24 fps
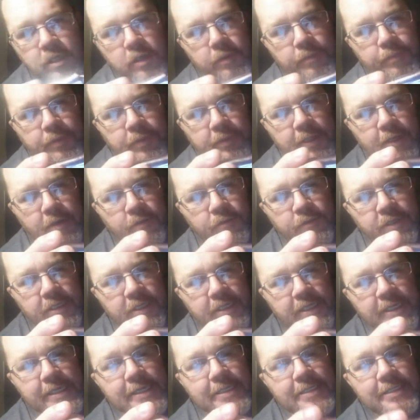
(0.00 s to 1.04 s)
You put that on
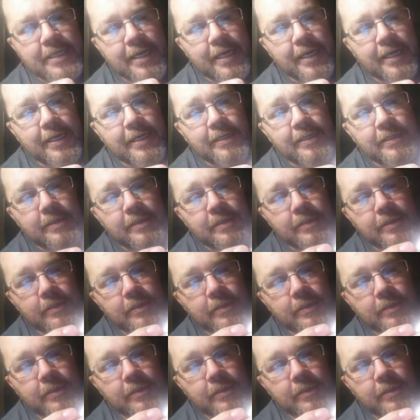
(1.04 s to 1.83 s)
your keychain.